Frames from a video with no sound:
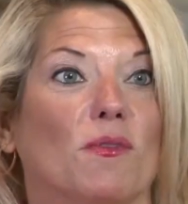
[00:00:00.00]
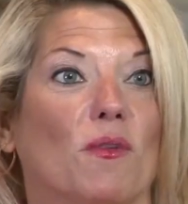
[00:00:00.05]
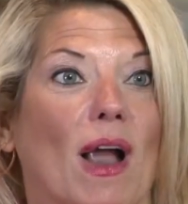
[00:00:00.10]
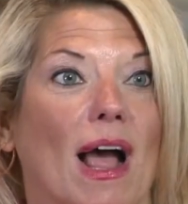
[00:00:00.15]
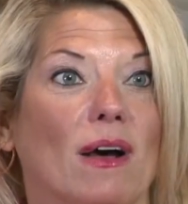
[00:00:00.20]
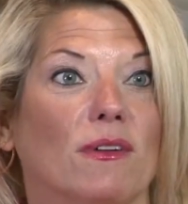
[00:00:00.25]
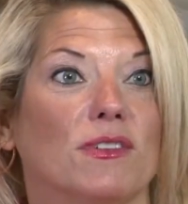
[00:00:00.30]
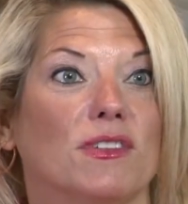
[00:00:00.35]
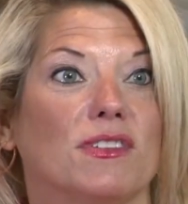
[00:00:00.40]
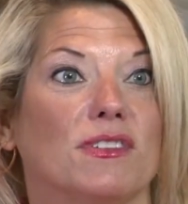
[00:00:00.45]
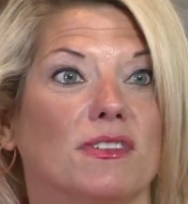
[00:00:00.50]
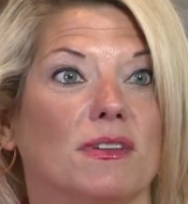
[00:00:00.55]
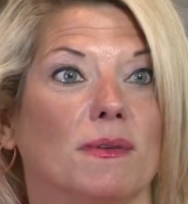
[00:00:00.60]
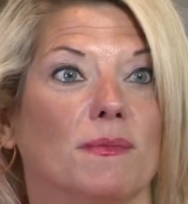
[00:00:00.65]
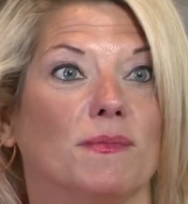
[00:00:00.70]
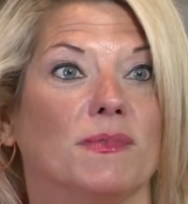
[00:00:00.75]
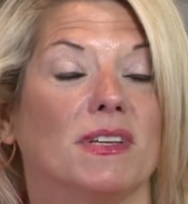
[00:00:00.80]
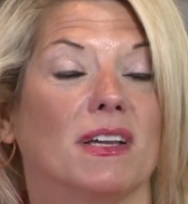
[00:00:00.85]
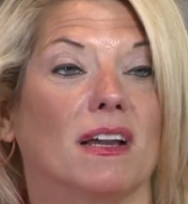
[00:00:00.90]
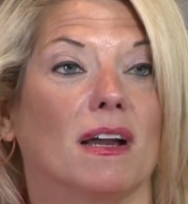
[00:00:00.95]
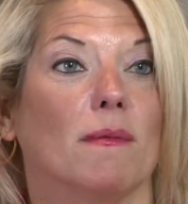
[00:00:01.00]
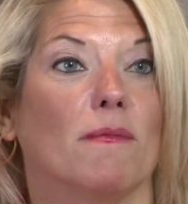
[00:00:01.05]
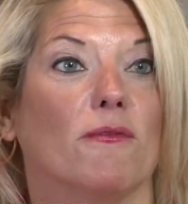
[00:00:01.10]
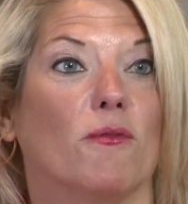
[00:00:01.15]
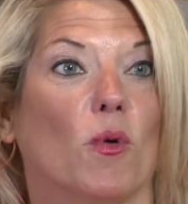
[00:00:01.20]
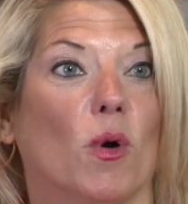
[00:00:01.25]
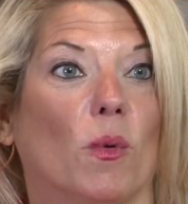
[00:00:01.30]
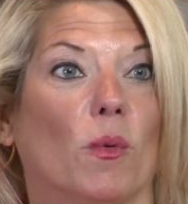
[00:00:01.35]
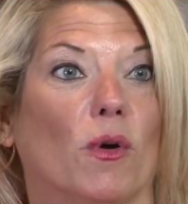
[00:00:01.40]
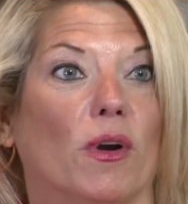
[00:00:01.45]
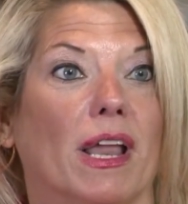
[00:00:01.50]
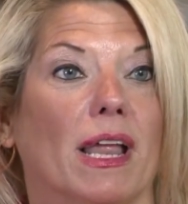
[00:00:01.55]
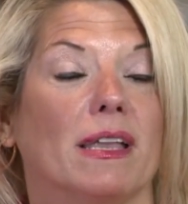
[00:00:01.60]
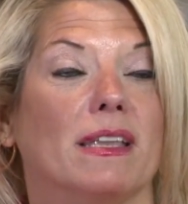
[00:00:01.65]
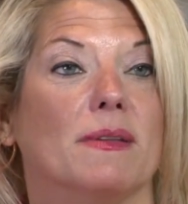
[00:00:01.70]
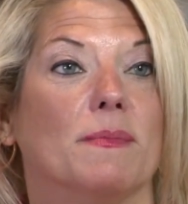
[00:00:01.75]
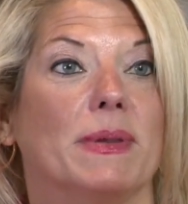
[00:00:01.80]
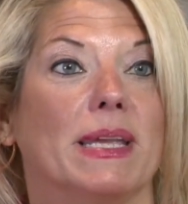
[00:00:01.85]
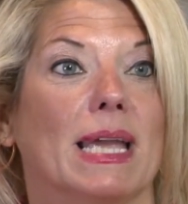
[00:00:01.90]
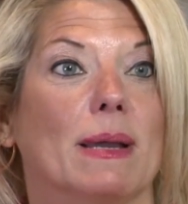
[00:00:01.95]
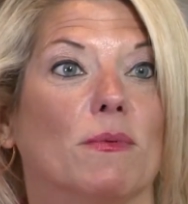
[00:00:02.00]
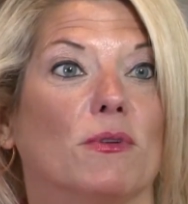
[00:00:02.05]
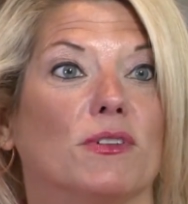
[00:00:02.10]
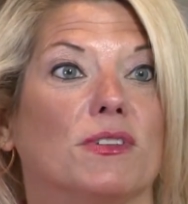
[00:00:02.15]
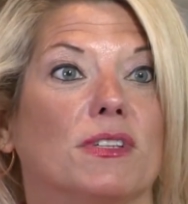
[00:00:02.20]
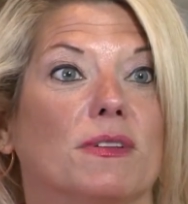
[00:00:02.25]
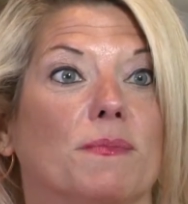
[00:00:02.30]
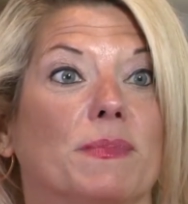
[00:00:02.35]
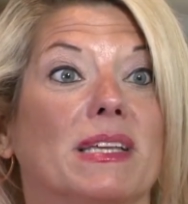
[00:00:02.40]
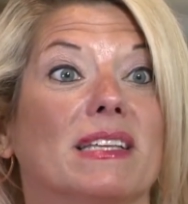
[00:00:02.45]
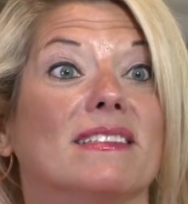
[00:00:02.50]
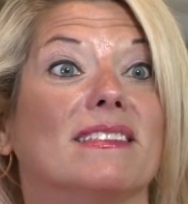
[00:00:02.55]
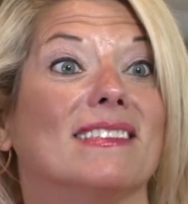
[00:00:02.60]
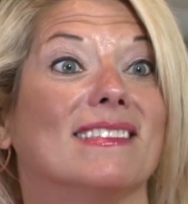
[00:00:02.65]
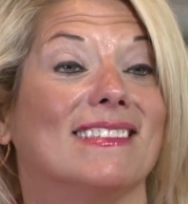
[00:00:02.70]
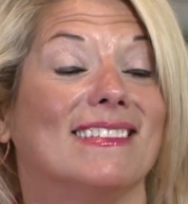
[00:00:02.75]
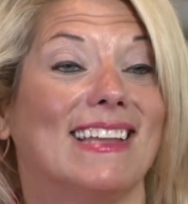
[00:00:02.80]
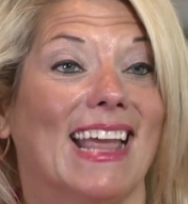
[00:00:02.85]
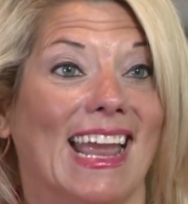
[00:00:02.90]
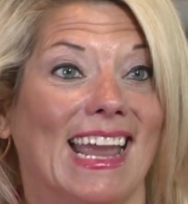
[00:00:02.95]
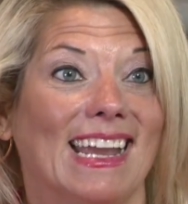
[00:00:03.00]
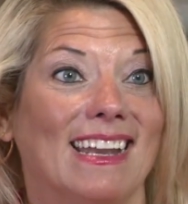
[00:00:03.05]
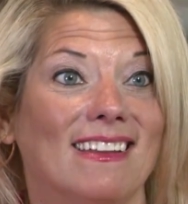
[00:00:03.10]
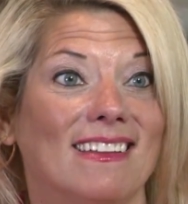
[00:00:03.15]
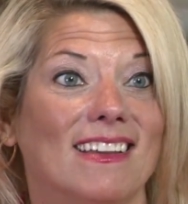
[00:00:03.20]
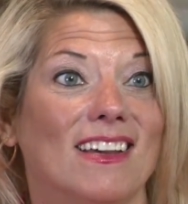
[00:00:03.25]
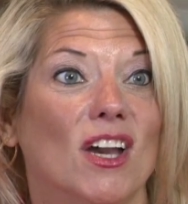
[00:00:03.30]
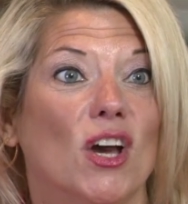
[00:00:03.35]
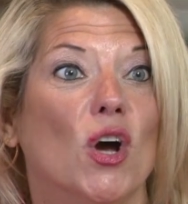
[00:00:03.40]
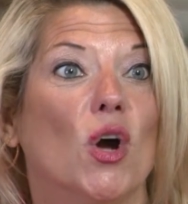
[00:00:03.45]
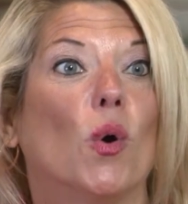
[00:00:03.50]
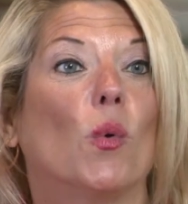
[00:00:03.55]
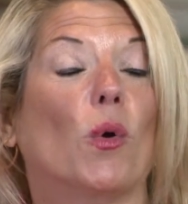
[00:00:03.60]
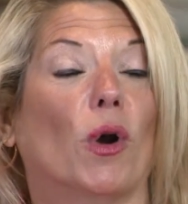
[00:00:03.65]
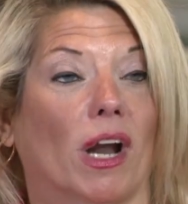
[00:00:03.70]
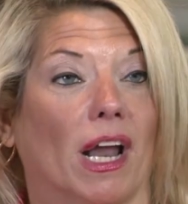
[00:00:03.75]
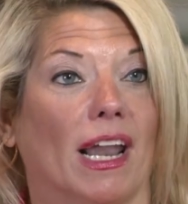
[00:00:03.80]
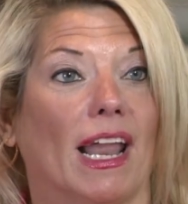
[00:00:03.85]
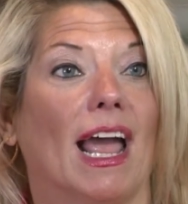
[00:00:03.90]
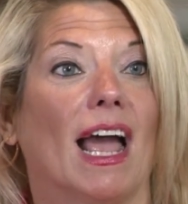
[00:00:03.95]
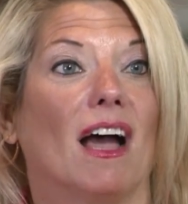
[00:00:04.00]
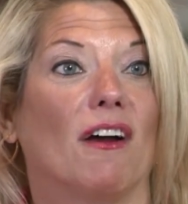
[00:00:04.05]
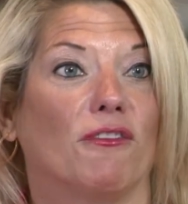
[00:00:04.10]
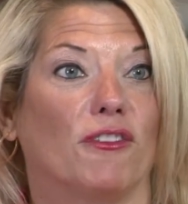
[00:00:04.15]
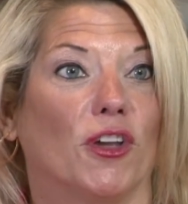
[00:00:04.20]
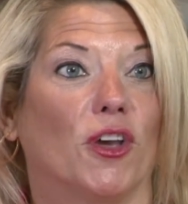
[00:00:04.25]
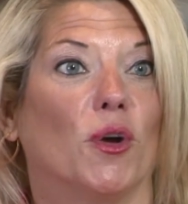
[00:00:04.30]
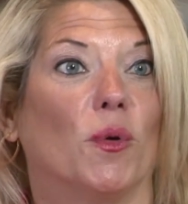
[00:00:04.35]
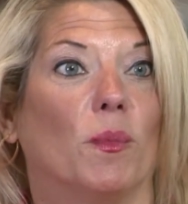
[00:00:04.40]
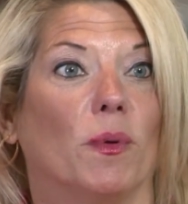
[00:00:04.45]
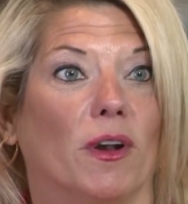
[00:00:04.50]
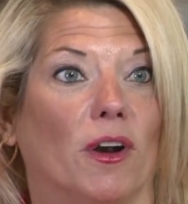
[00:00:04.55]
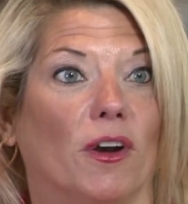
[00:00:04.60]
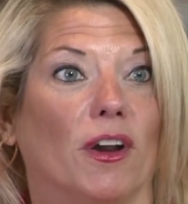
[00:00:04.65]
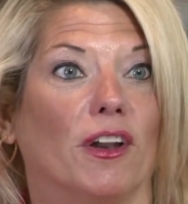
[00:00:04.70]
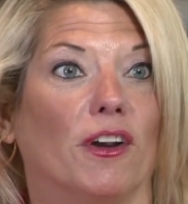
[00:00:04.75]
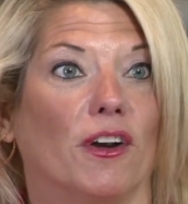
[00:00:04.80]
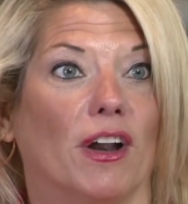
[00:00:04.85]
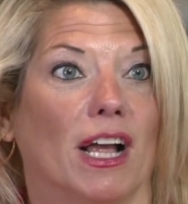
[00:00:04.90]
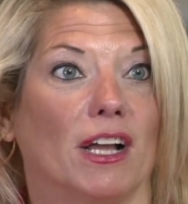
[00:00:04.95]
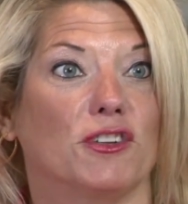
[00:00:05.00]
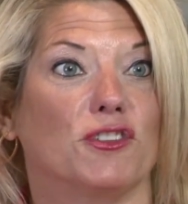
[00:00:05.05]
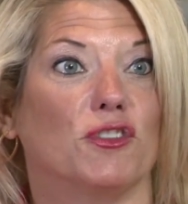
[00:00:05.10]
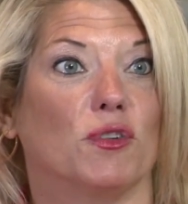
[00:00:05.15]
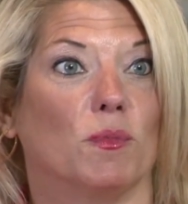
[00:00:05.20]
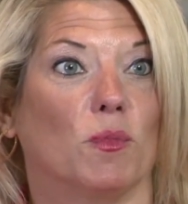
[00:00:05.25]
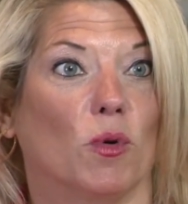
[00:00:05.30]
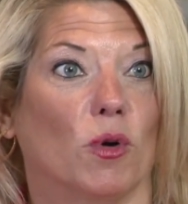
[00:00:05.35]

of routes to, to come forward and to be able to be sustained, we're going to have to open our international